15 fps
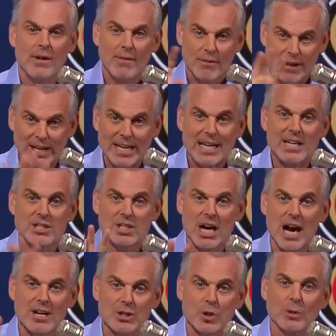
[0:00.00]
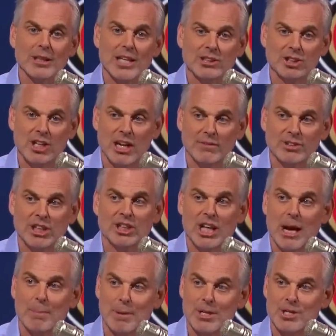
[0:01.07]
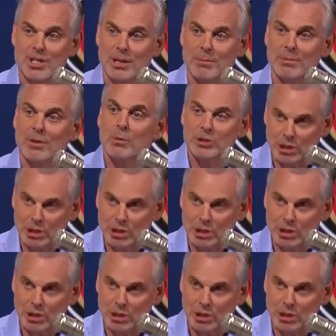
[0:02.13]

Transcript: that he has gotten to at least the NFC championship was the